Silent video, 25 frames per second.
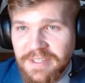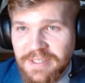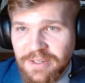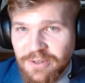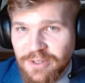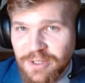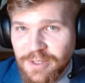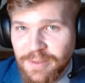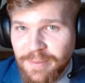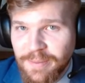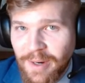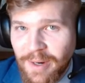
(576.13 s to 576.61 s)

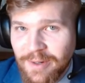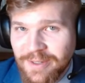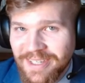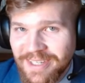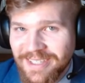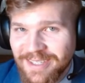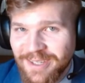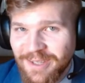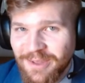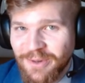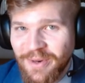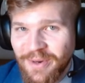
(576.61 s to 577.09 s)
your spouse
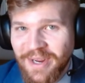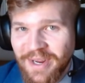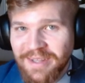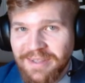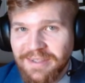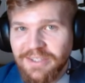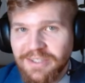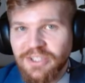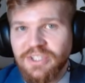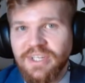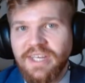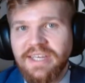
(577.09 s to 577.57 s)
has done their
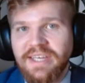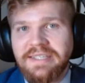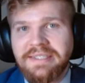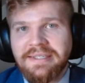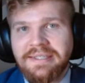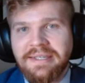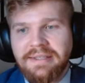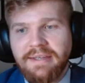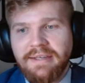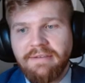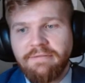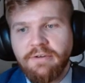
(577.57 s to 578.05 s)
English
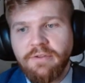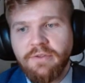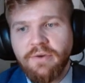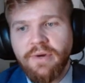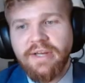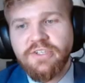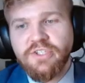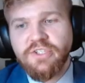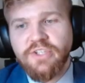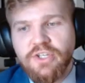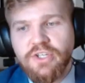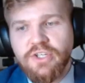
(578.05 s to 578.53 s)
test, they've done their
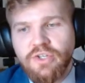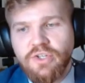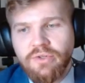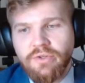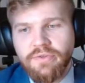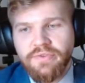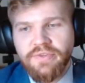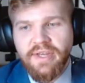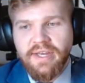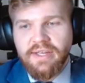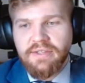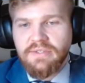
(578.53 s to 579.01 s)

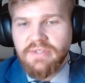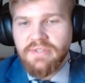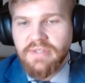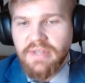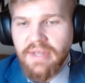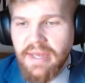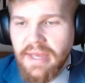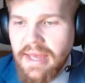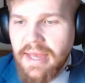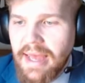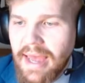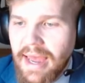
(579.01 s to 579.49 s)
educational tests,
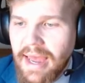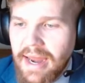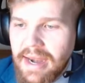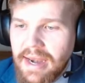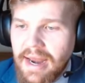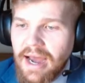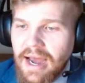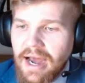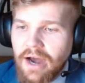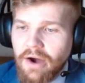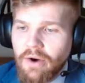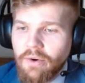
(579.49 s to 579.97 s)
and
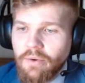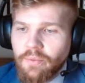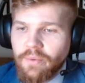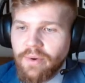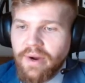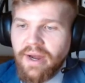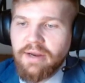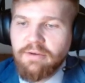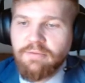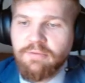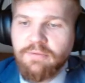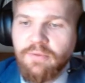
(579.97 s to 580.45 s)
now
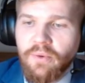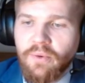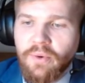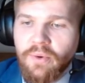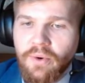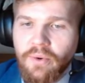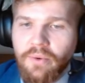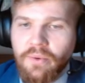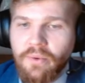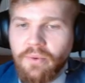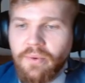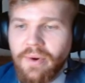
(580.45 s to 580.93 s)
we're at
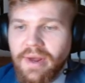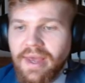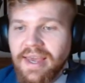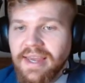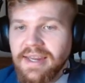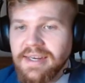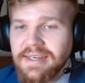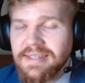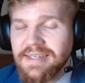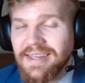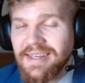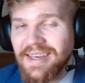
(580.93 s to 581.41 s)

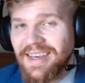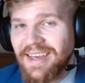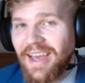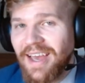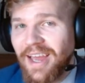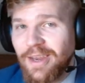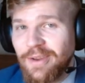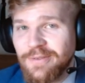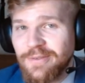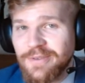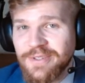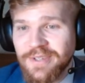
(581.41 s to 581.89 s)
408
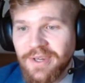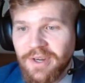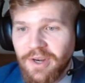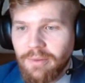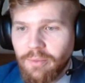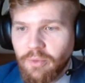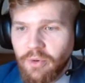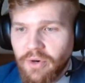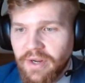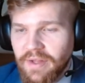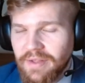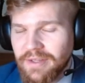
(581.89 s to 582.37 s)
and you've
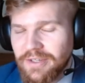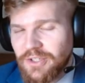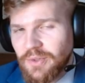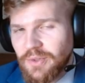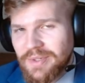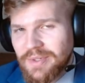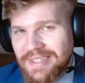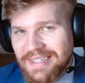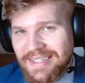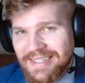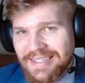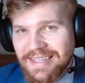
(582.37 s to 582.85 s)
studied more English. So
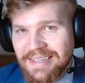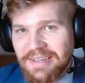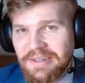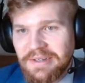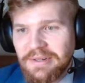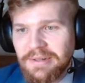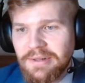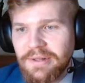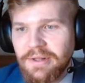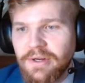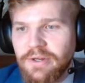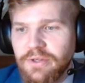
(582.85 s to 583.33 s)
it's
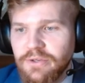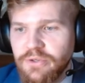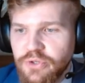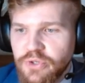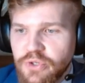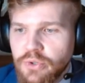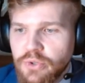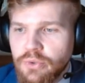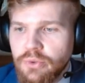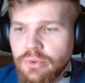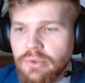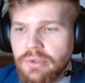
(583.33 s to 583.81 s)
still
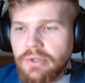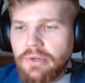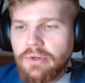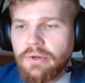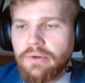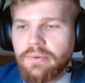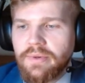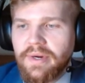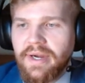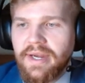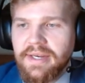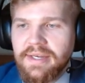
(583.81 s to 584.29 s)
too
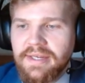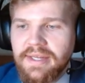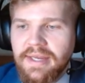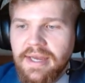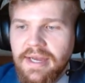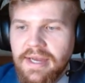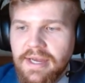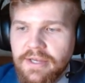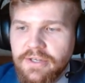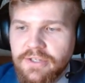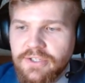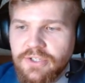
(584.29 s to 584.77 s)
low, right?
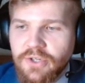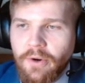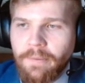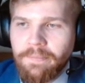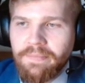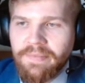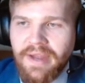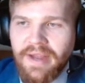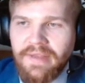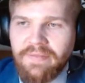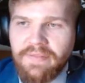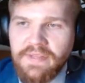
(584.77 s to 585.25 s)
So
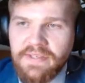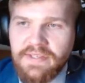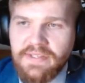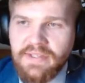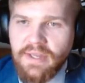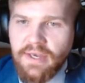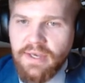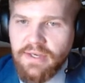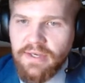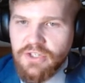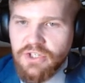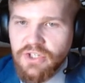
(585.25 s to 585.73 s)
at this
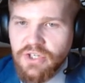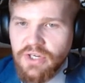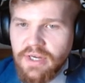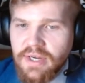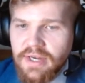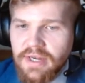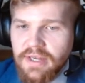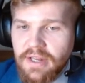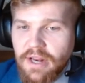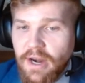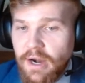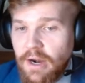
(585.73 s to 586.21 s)
stage,
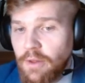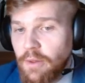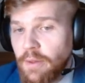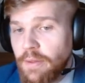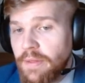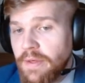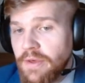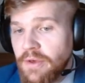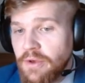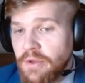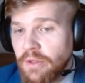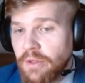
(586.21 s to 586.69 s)
another
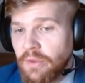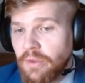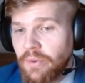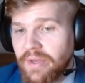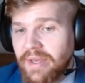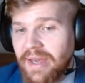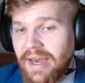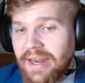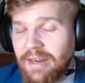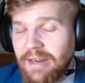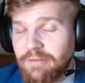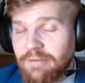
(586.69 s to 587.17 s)
thing you
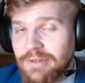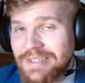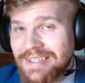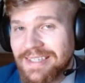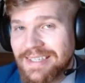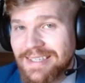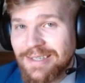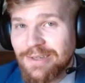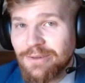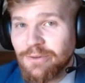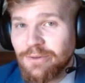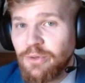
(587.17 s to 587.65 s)
look at if you're
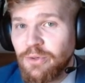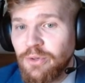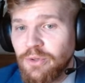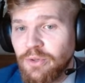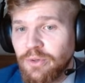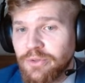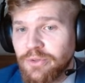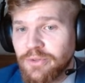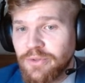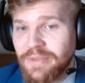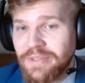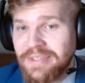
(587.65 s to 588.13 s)
still too
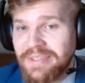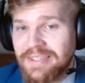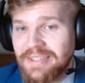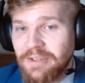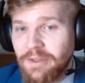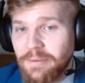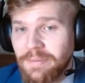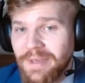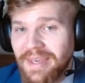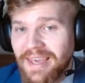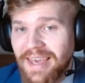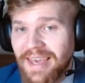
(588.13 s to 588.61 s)
low. So the
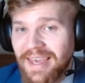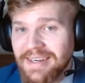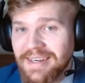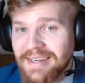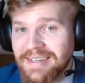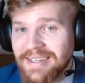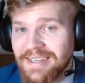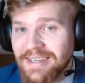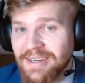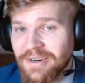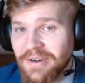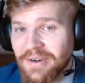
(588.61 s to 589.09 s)
CLB
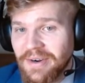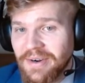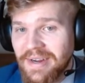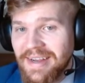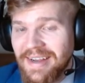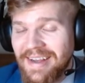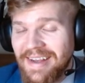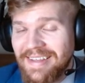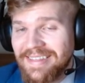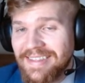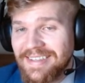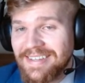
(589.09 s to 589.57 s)
8 here,
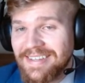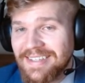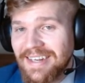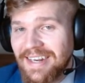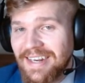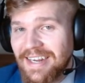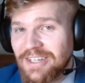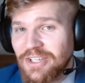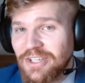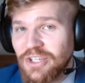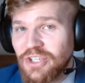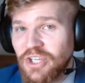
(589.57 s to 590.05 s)
this can
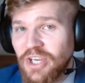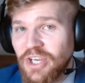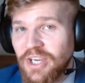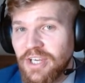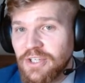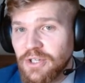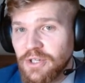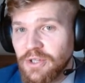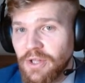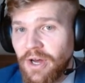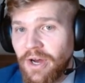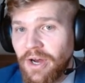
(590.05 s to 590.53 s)
actually
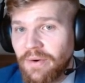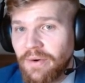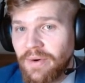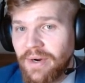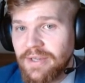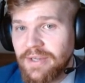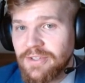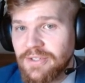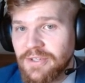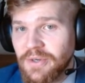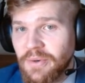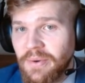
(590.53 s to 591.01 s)
change a lot,
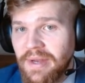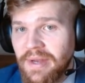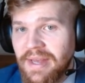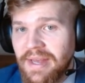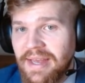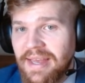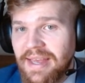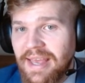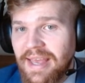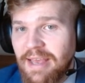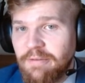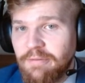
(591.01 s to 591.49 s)
right? So
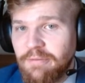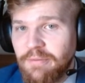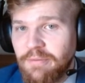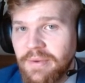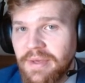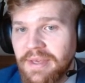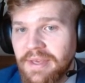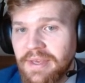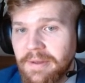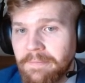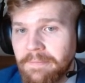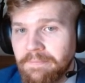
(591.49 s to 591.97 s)
if
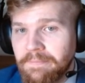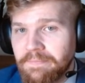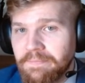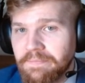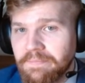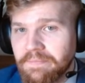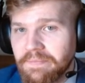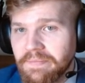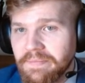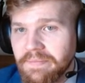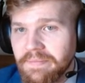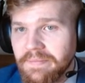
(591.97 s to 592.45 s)
we
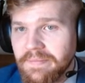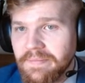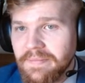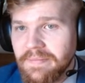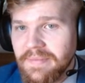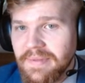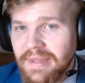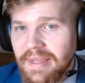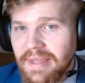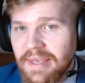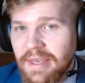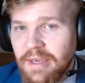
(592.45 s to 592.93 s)

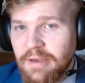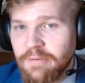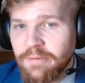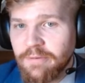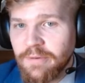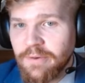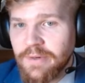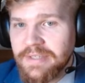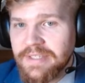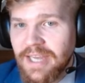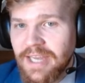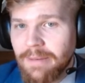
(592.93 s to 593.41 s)
if,
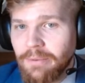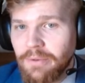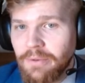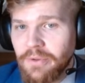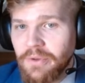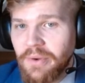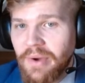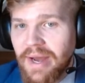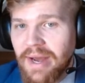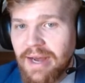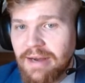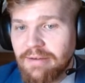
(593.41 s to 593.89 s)
for example,
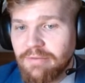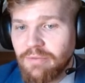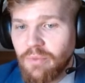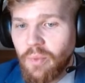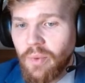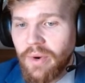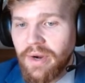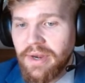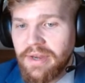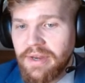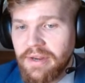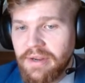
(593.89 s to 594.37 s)
you have
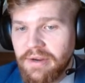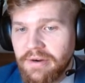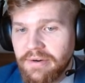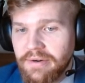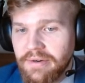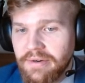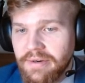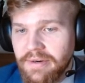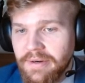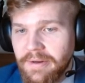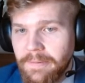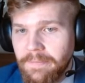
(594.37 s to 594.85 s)
one
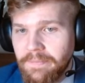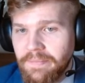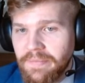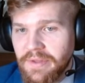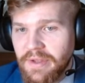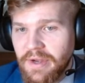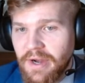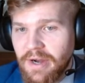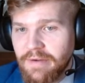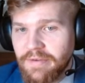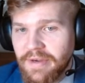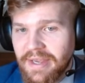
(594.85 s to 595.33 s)
year
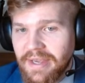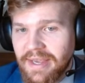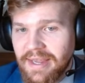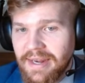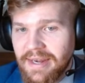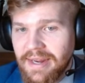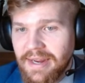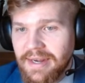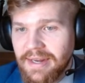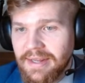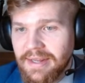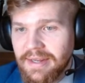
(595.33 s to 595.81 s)
of a
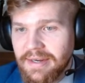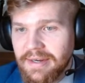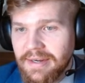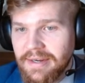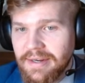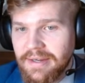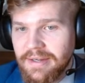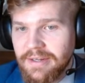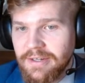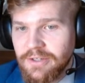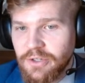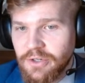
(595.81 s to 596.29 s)

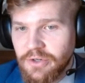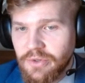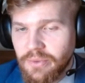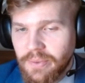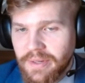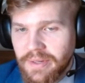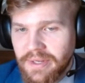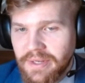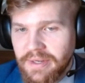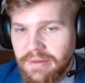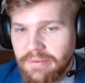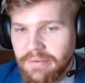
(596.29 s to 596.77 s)
Canadian
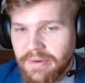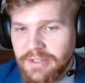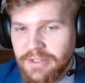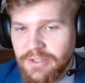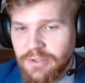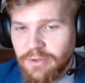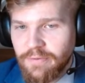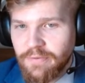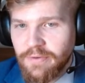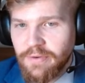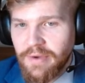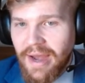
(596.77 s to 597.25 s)
degree, right?
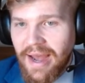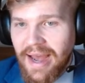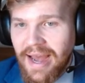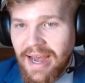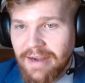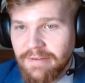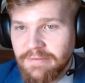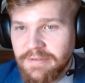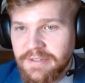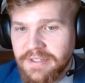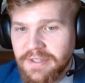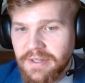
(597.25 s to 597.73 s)
So if you
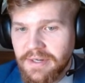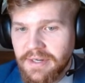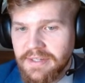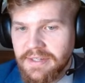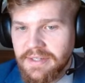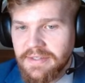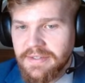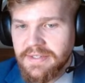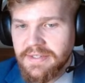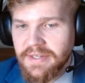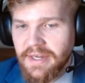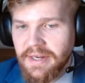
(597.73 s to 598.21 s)
have studied
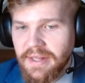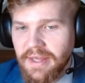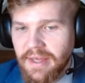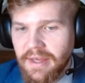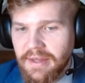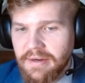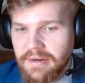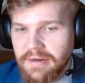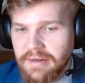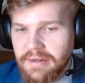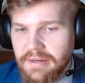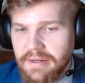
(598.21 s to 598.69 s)
inside
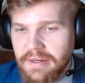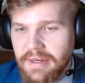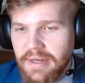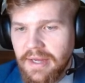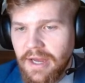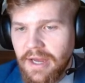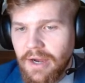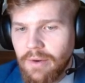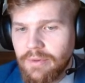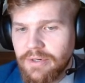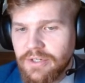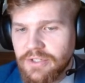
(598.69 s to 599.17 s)
Canada,
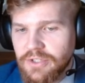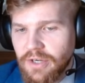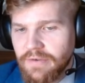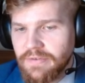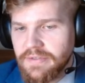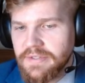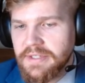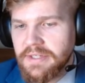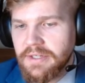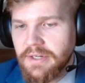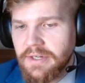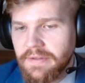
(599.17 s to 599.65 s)
which is
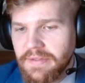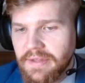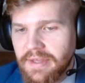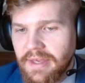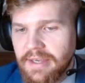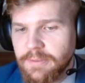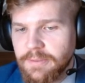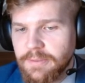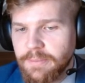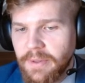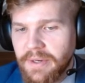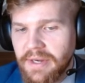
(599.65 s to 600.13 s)
obviously not the
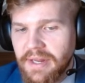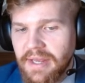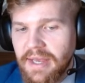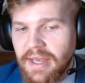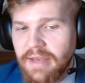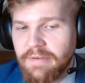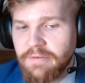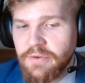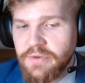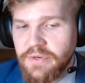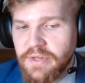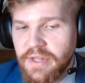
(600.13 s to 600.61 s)
case, but
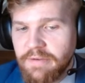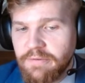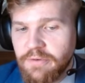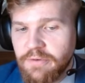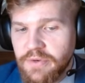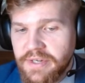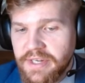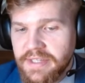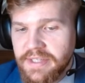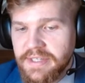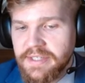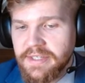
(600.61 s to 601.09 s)
if you if
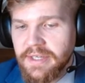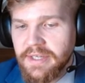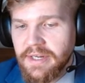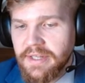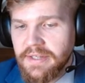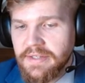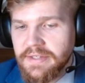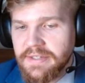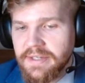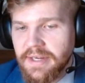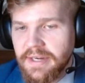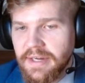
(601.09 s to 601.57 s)
you did
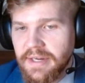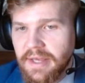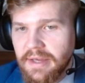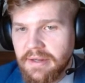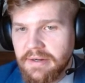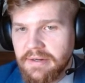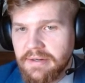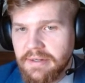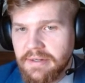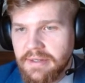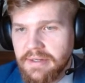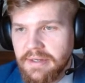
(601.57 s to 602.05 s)
study inside
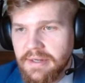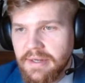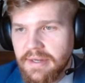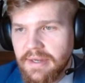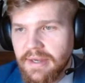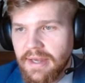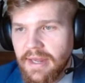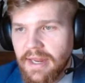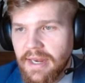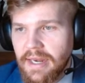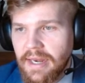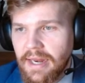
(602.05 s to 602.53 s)
Canada,
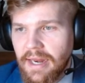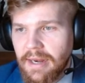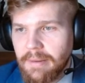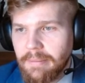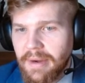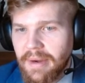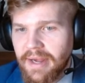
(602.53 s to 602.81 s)
in, in